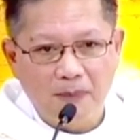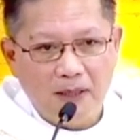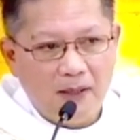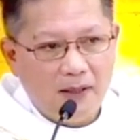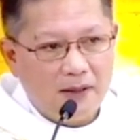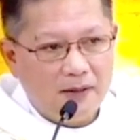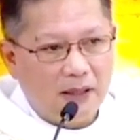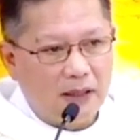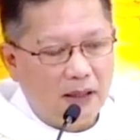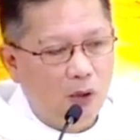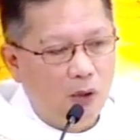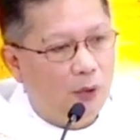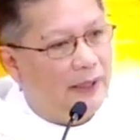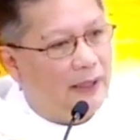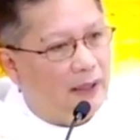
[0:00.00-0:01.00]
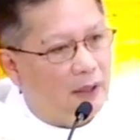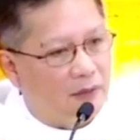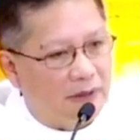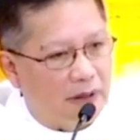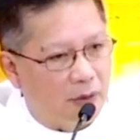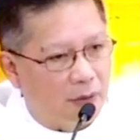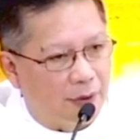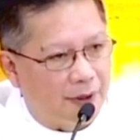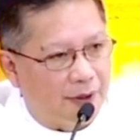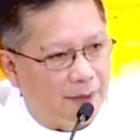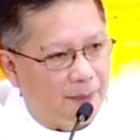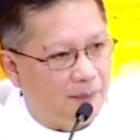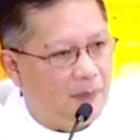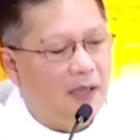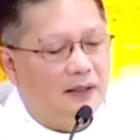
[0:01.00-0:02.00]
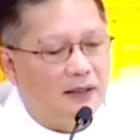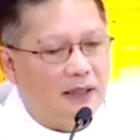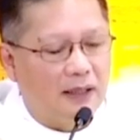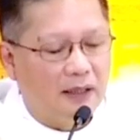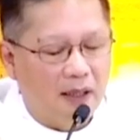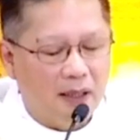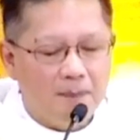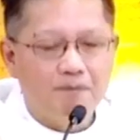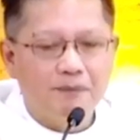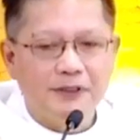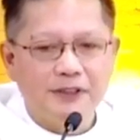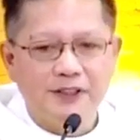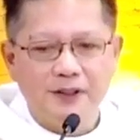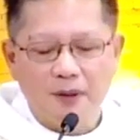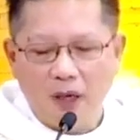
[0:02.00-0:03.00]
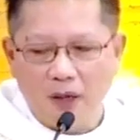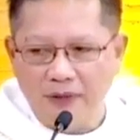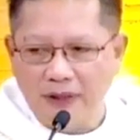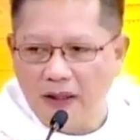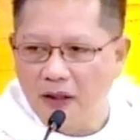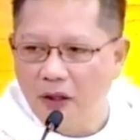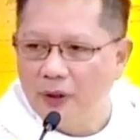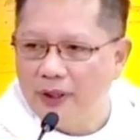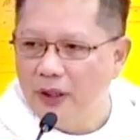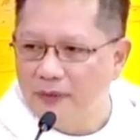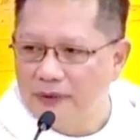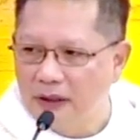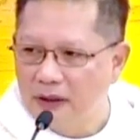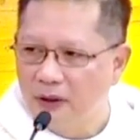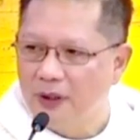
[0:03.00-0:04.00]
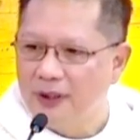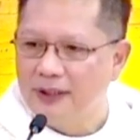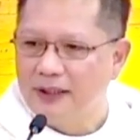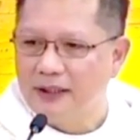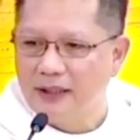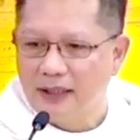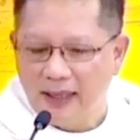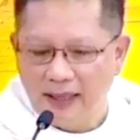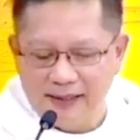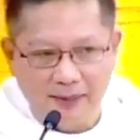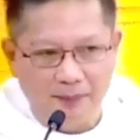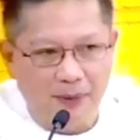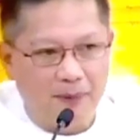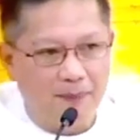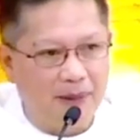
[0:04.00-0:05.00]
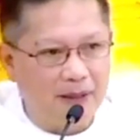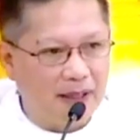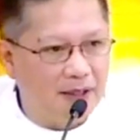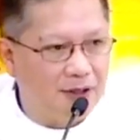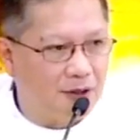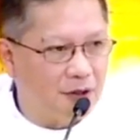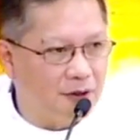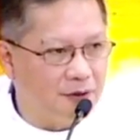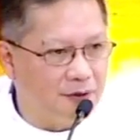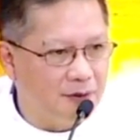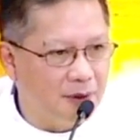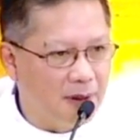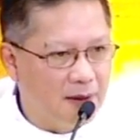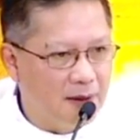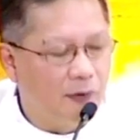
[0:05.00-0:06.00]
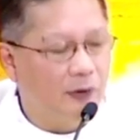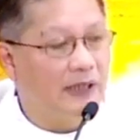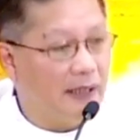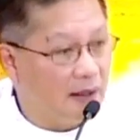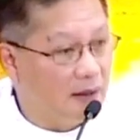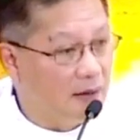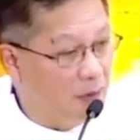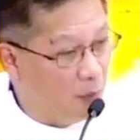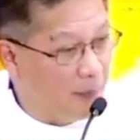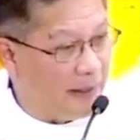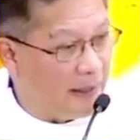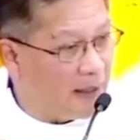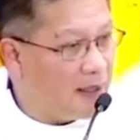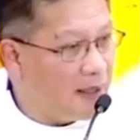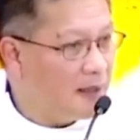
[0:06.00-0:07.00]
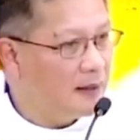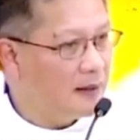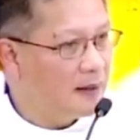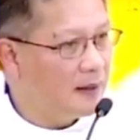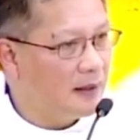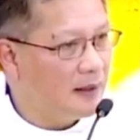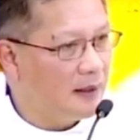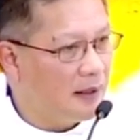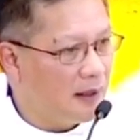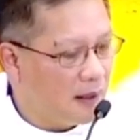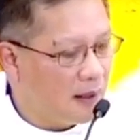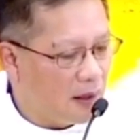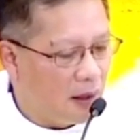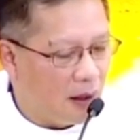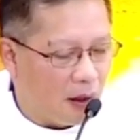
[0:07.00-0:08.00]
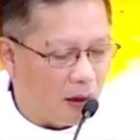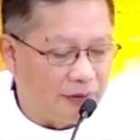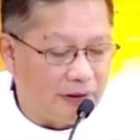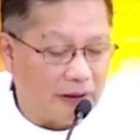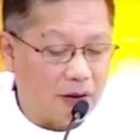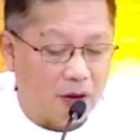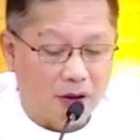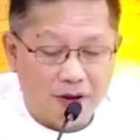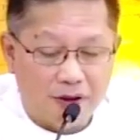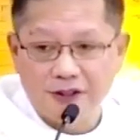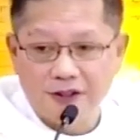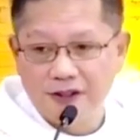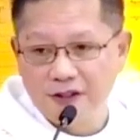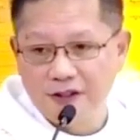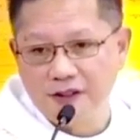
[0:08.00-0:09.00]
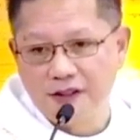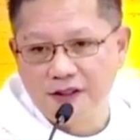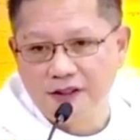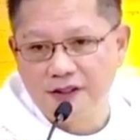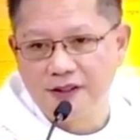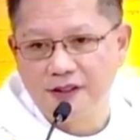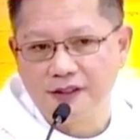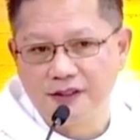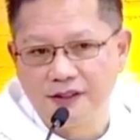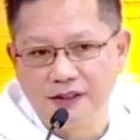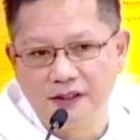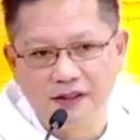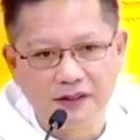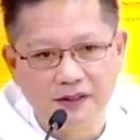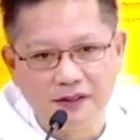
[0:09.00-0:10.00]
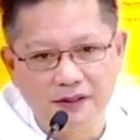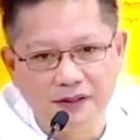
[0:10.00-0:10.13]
The glory of the Lord, the glimpse of the glory of the Lord, is a preparation for the ignominy of the cross.